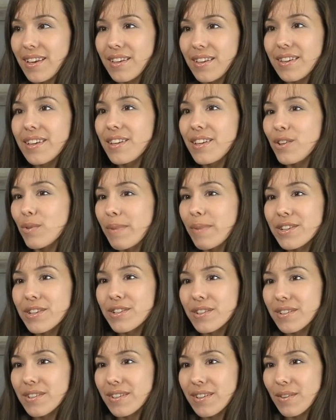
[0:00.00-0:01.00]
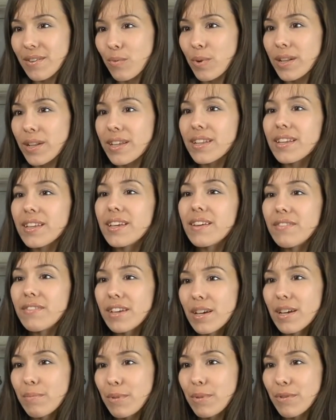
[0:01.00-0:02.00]
Can you imagine willingly
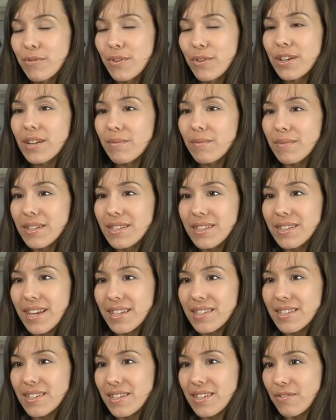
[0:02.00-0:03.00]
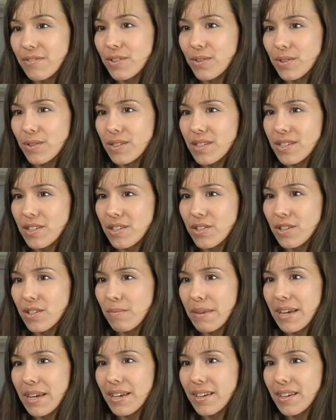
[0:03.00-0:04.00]
giving up your freedom? That's a difficult decision to
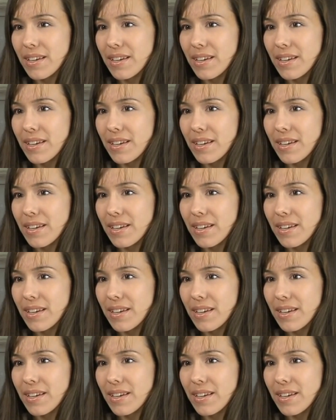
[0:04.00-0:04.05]
make.